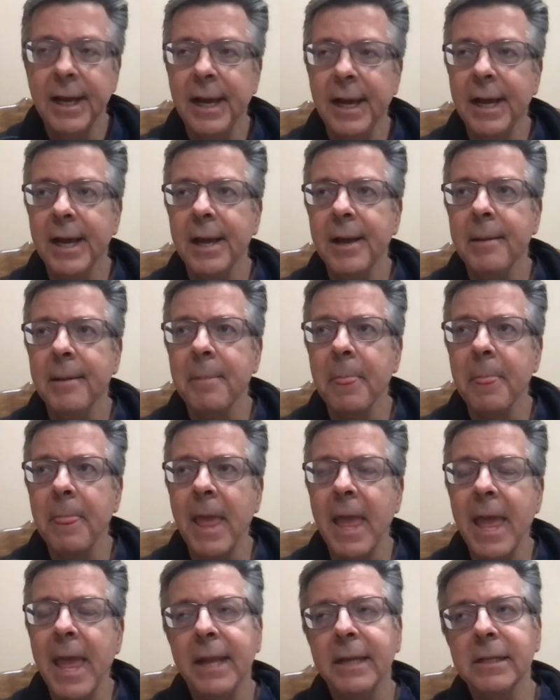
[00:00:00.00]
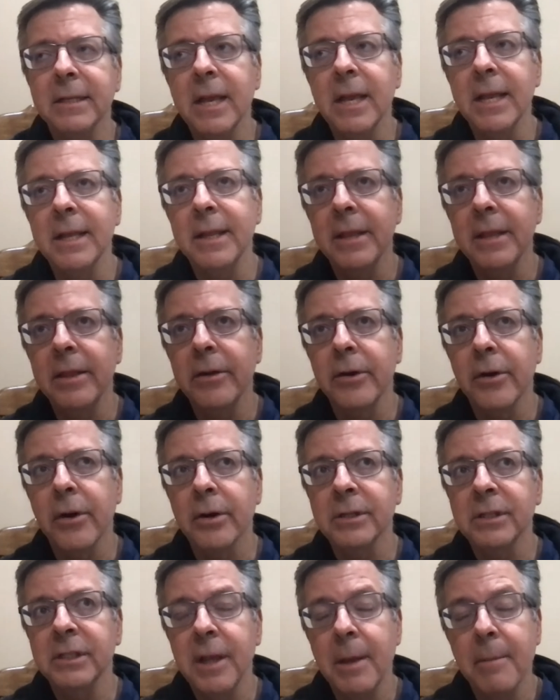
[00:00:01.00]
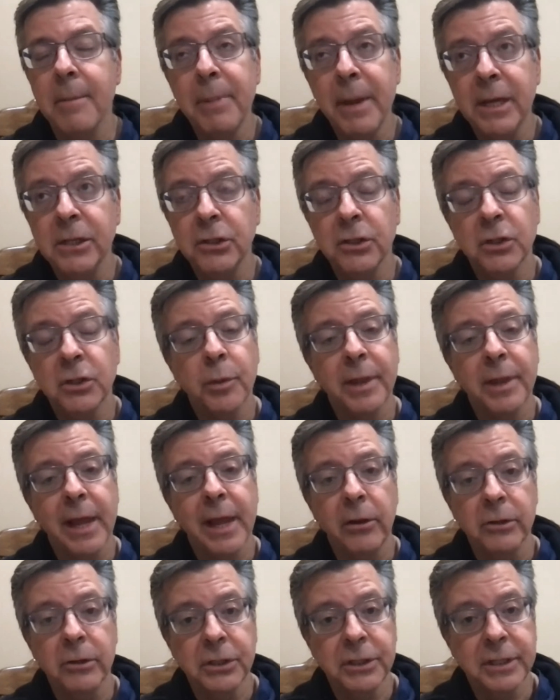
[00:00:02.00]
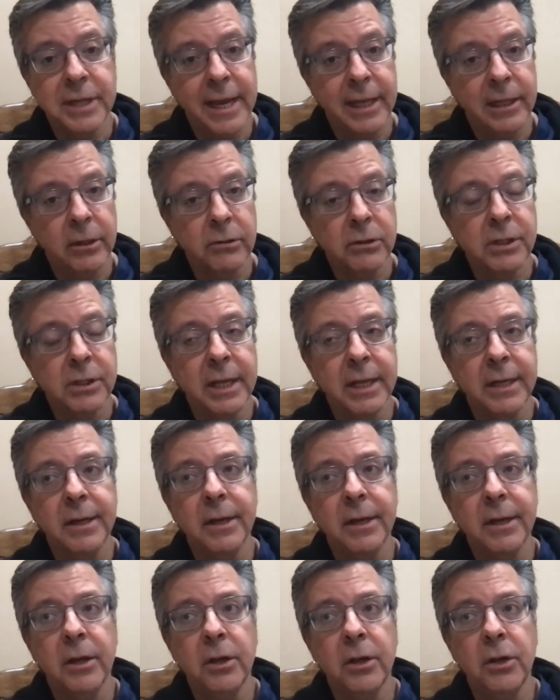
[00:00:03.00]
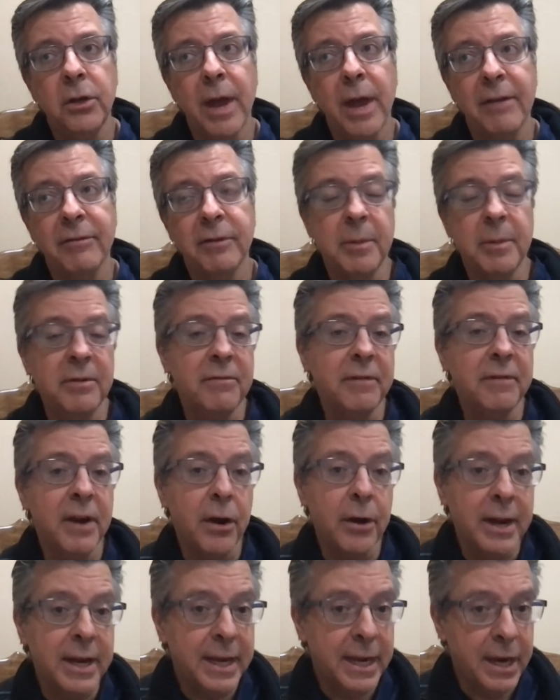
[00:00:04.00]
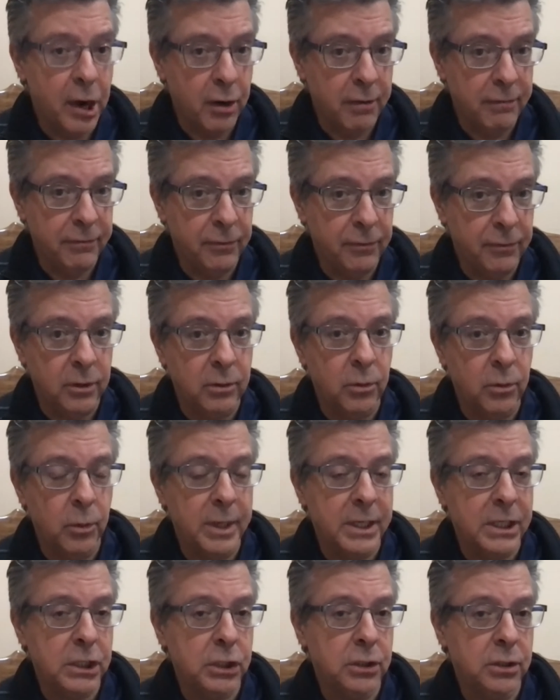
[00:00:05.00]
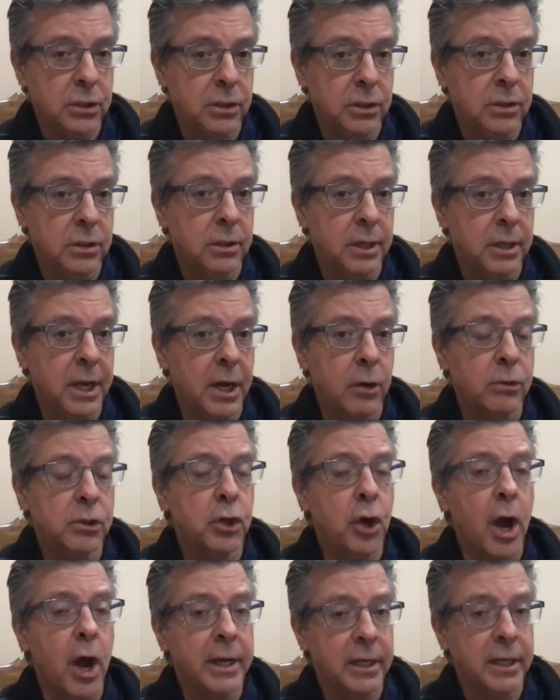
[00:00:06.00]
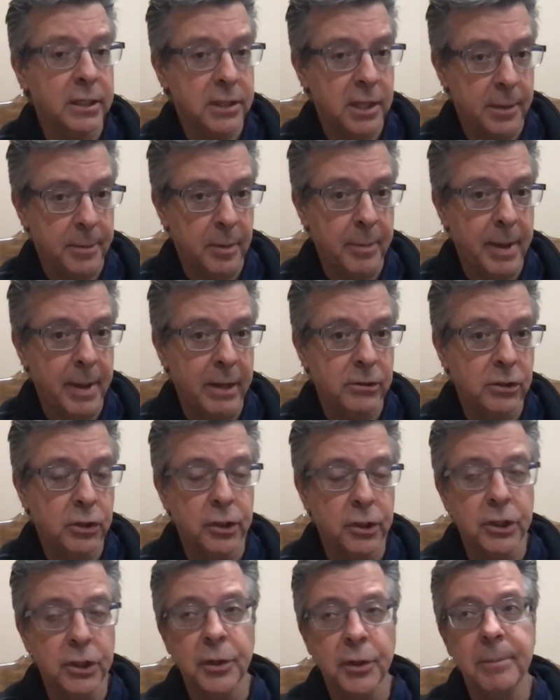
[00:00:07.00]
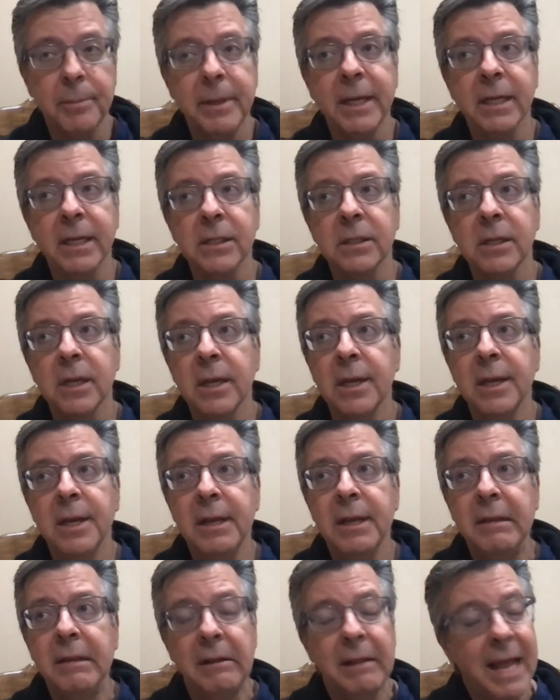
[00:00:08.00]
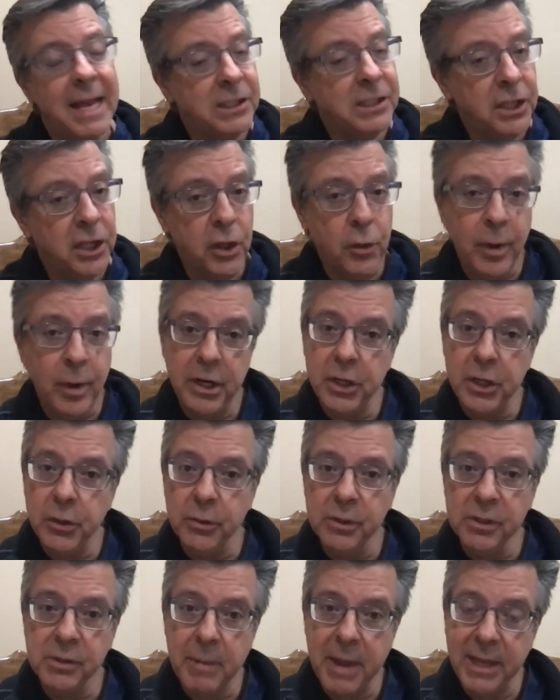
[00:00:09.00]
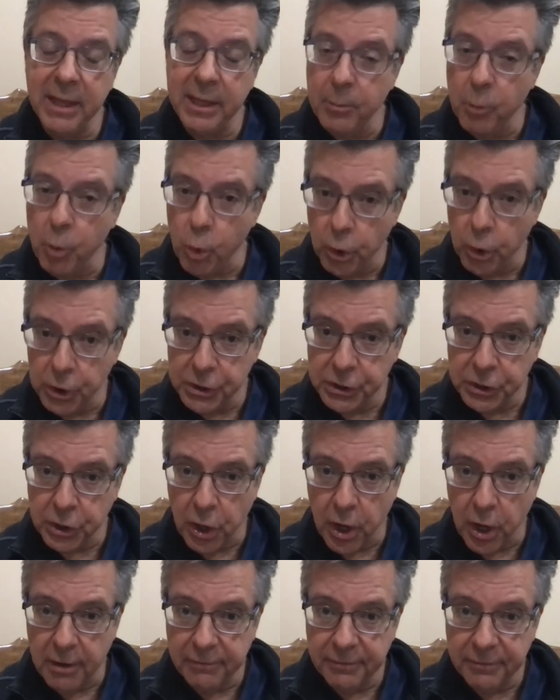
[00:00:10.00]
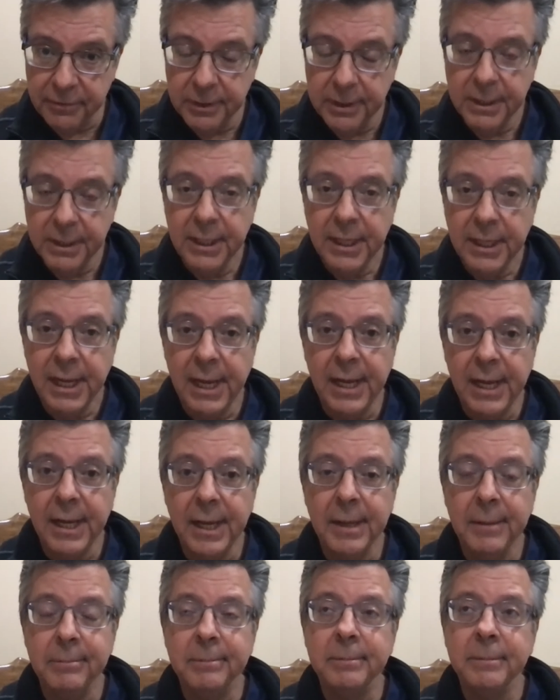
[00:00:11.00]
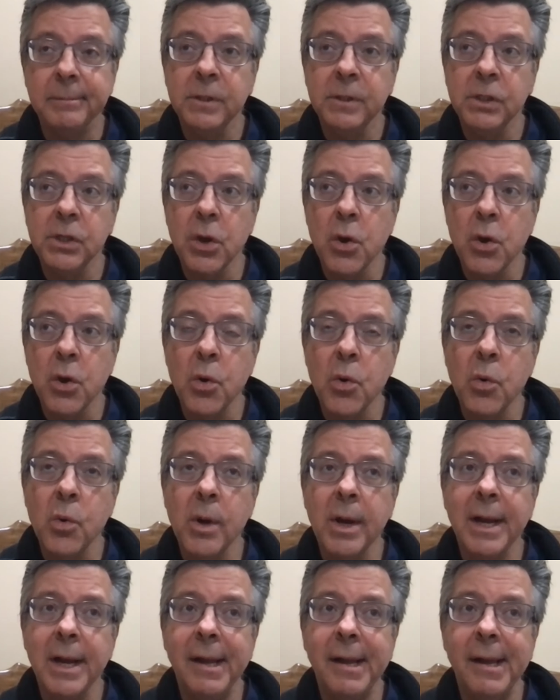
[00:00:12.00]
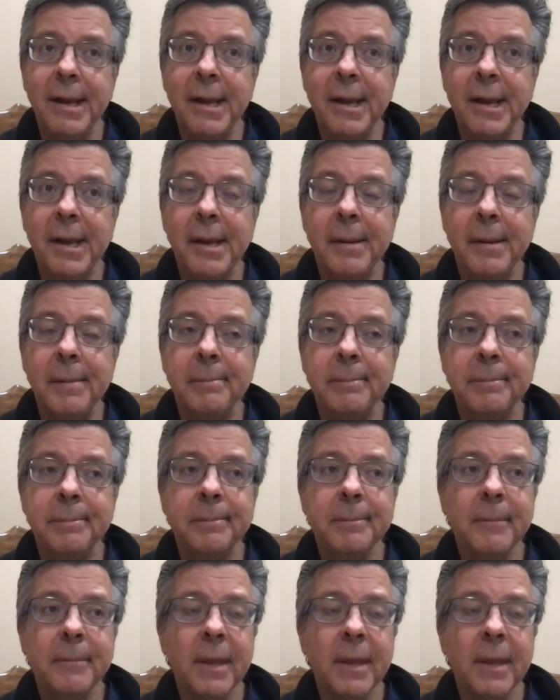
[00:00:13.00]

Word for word: Um, and there are some patients with Ehlers Danlos that you have to be very careful when you know talking to them about surgery because the last thing you want to do is make them worse off. Um, so um,